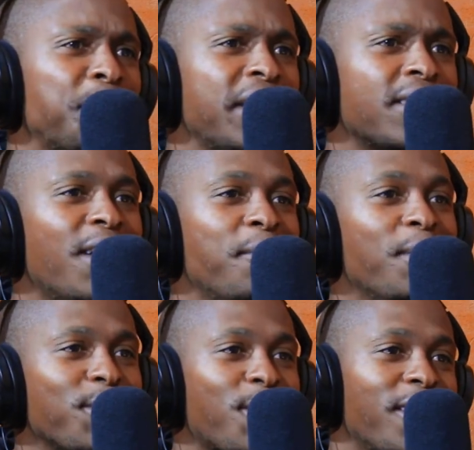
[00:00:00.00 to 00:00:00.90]
was the
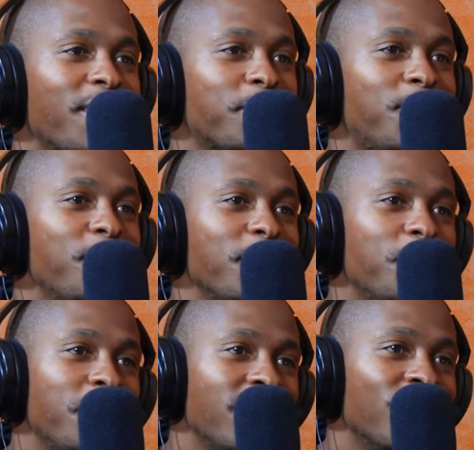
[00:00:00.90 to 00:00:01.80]
most corrupt human
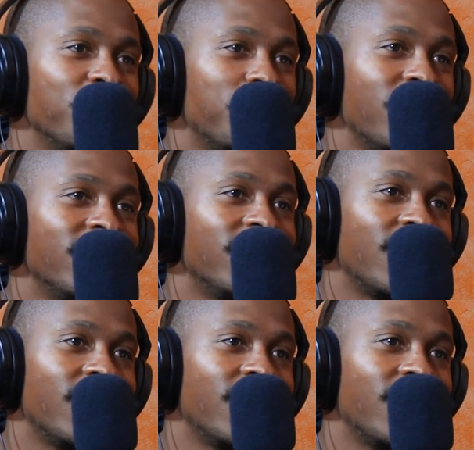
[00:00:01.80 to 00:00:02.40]
being on planet